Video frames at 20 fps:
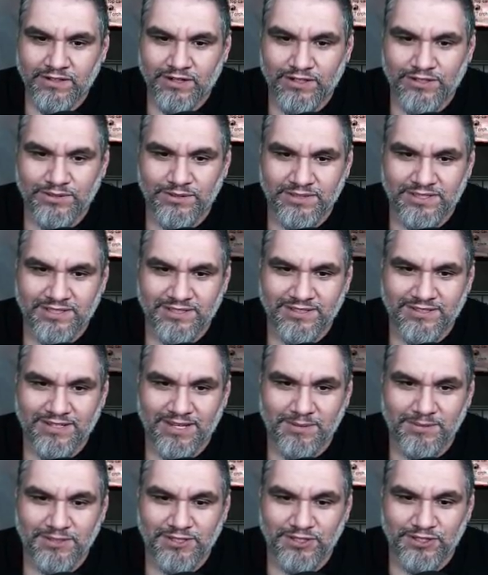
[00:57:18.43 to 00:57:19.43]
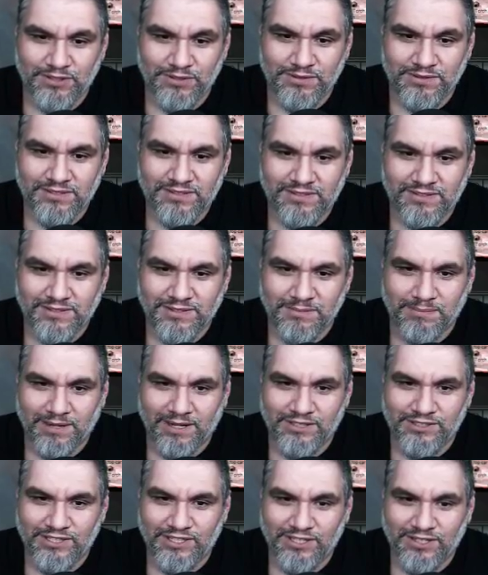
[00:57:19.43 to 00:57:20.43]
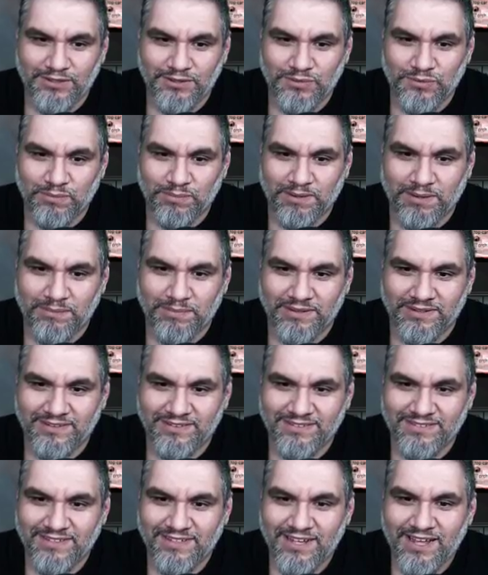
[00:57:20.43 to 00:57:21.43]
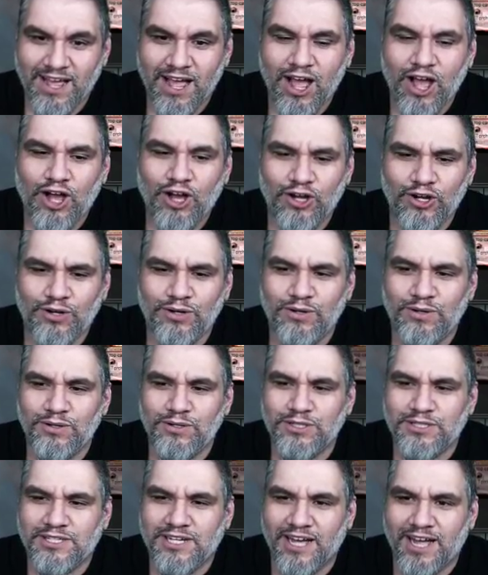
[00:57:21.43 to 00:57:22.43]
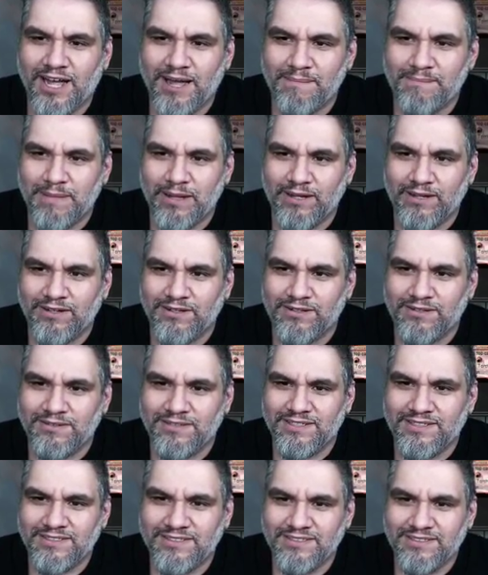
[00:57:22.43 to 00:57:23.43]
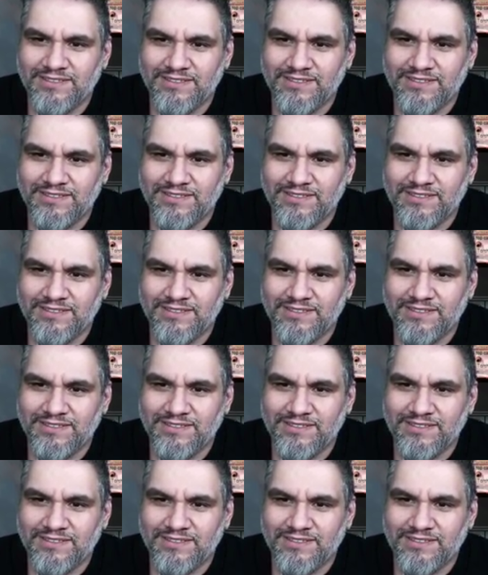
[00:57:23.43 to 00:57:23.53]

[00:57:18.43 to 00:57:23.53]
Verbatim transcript: Also, acidic slime is an ooze, so biogenic ooze will oh, pump nice. Ooze combo.